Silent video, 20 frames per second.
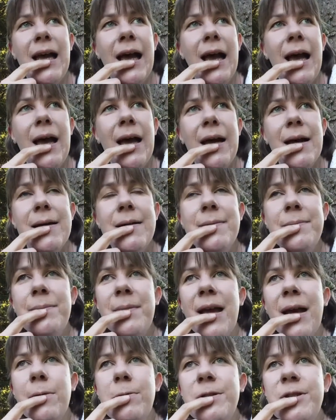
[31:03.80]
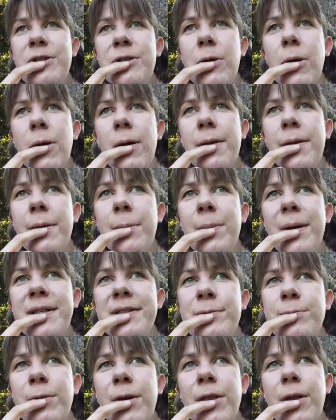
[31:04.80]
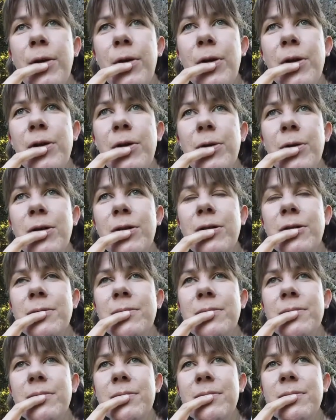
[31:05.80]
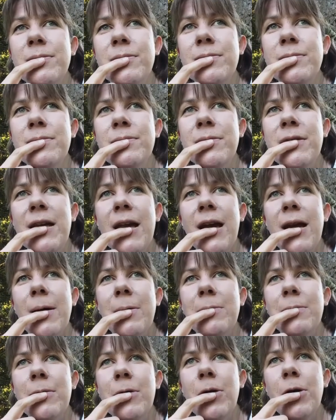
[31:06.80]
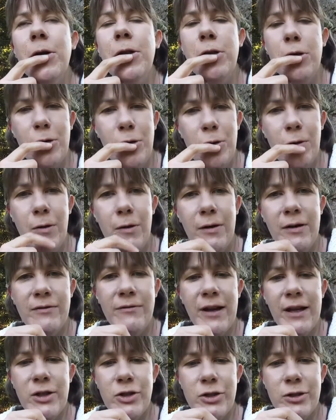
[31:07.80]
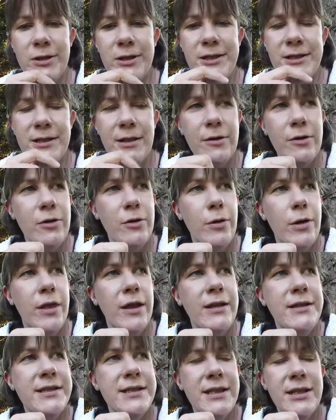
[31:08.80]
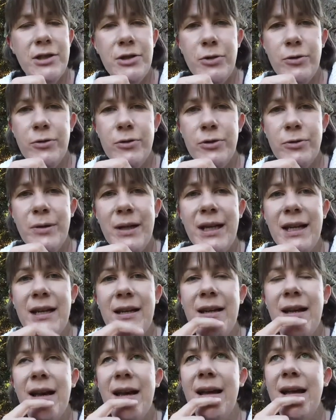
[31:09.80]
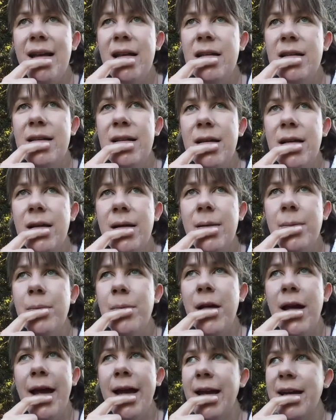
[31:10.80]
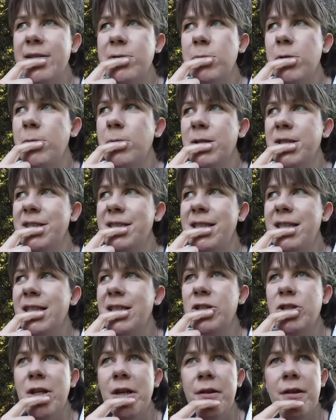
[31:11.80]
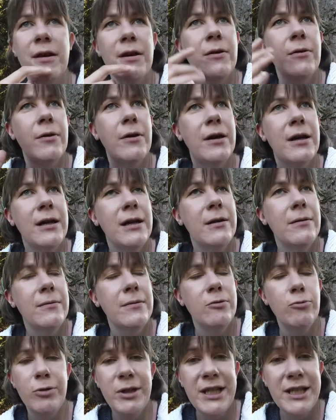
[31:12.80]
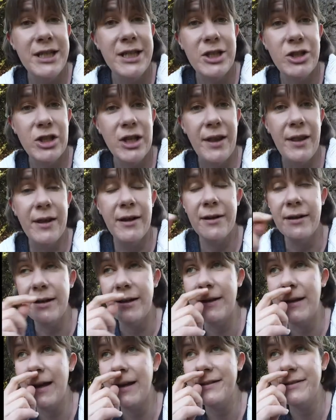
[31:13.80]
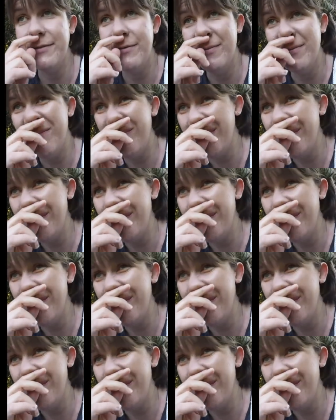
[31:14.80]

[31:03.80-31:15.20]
I wish you all the best with all your new adventures and new things that you're doing. And I guess we will see each other or read each other in the next